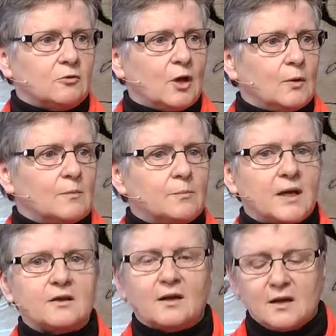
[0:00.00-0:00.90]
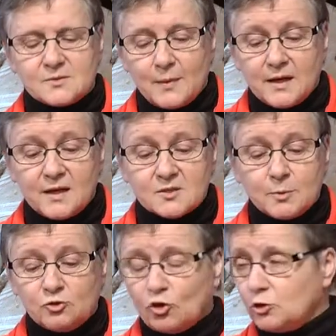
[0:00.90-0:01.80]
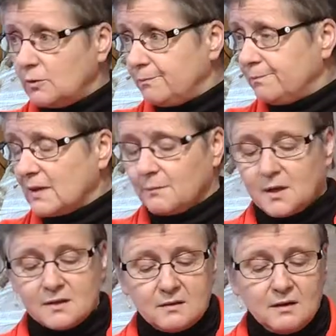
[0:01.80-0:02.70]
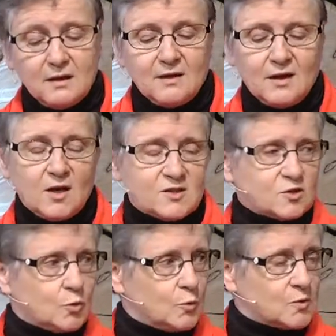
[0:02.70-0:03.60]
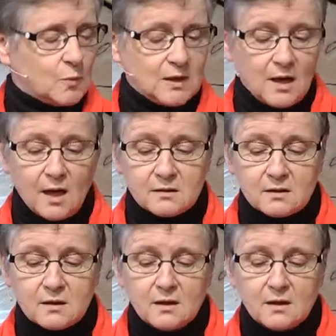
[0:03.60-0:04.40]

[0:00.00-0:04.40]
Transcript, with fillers: you know him better as my husband John, my high school sweetheart.